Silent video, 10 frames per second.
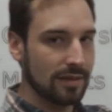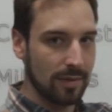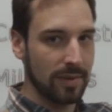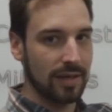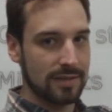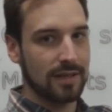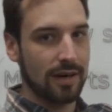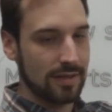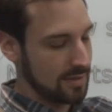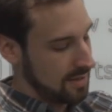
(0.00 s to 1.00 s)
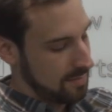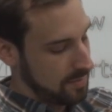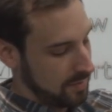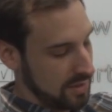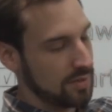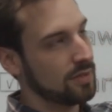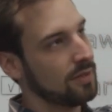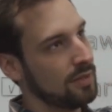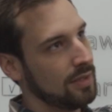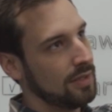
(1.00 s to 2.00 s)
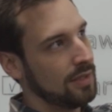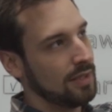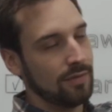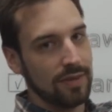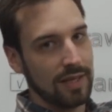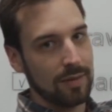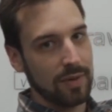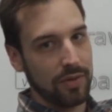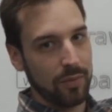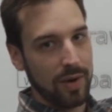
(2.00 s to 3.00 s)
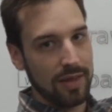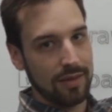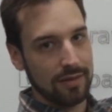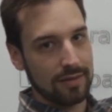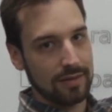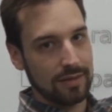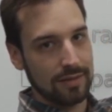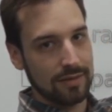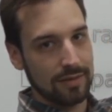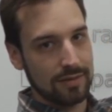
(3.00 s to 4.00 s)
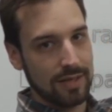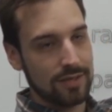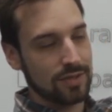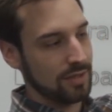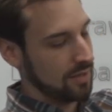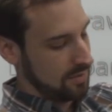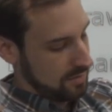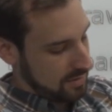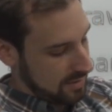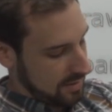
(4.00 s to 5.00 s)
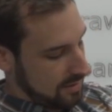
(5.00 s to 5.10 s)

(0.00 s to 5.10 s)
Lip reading: up against a hard stop, which if you think about the way that the tension goes,